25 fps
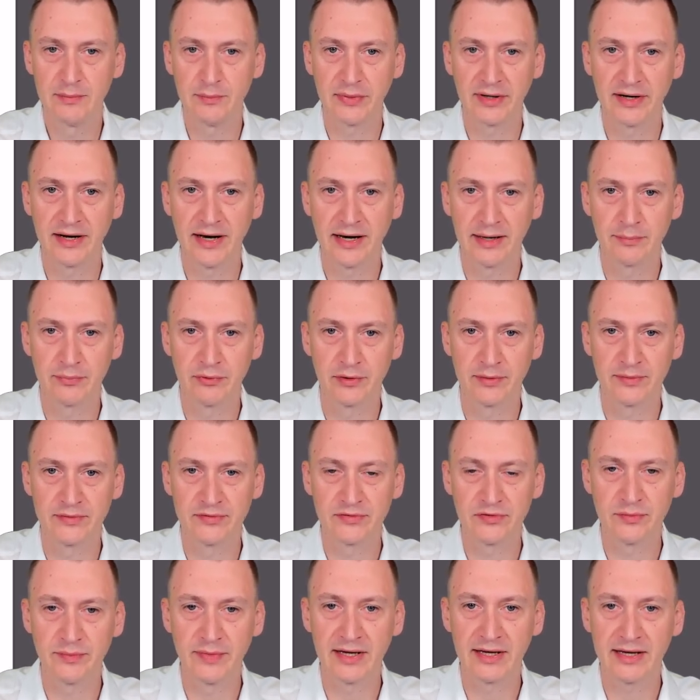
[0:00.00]
but I
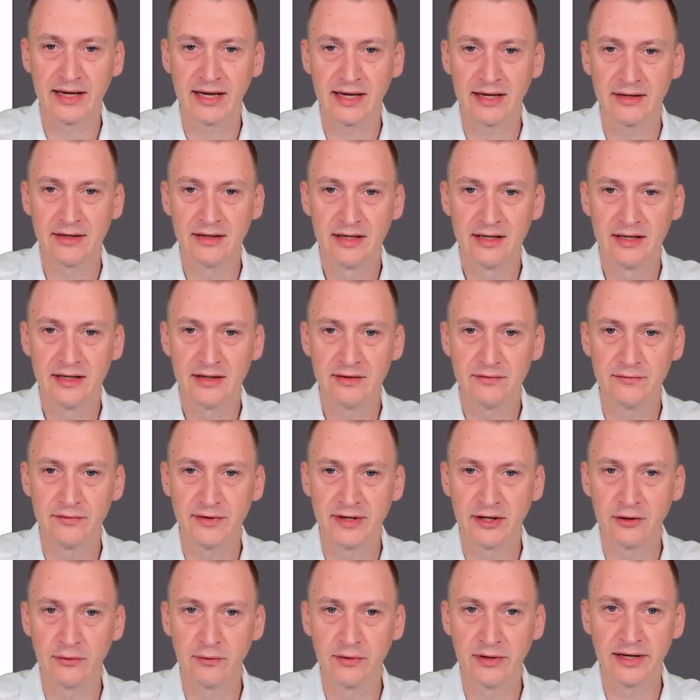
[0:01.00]
promise to make a
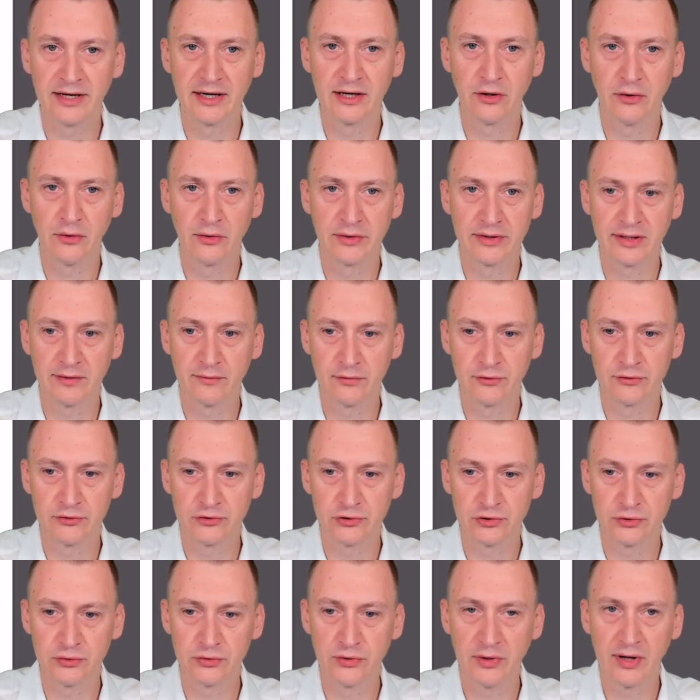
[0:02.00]
video later on that will
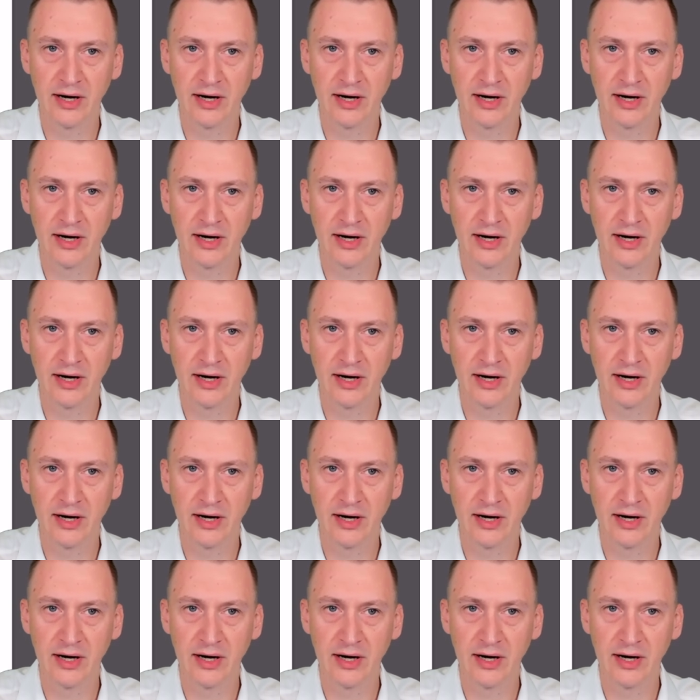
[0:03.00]
show you